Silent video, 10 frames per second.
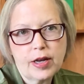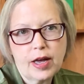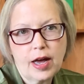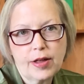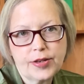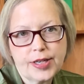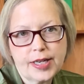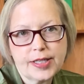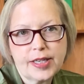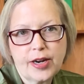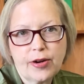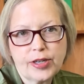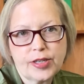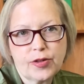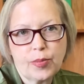the testing areas
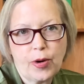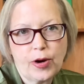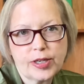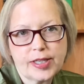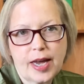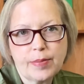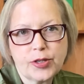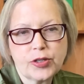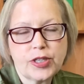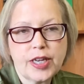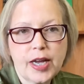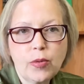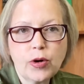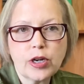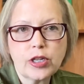of the bar exam. So today we're
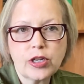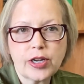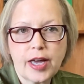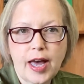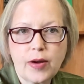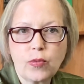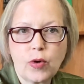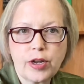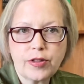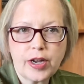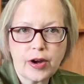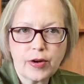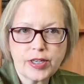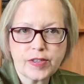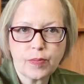going to look at one of the
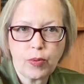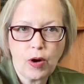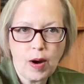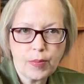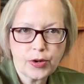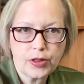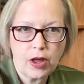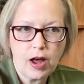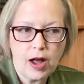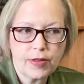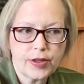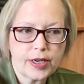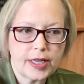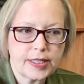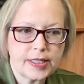areas of property law that
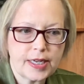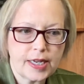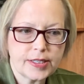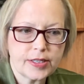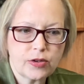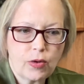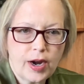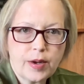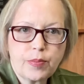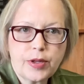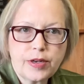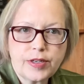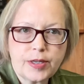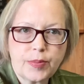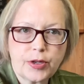gets tested quite a bit
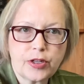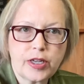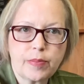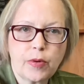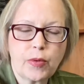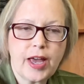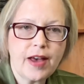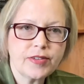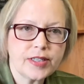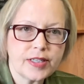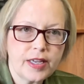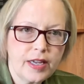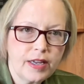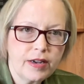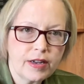typically, but we haven't
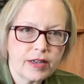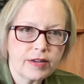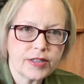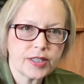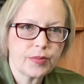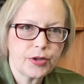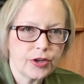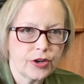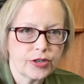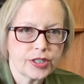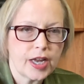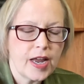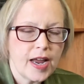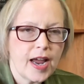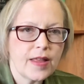seen in some years,
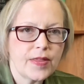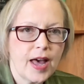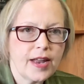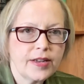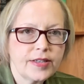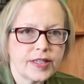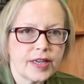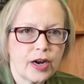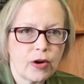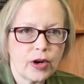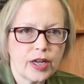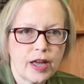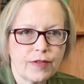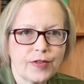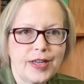and that is the area of
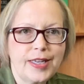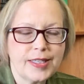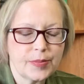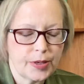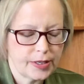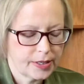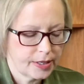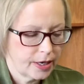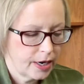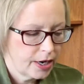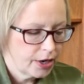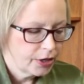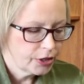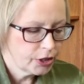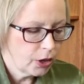easements.
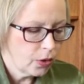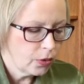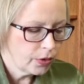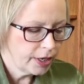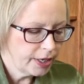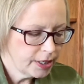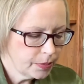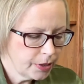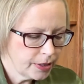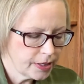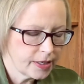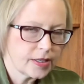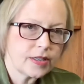So easements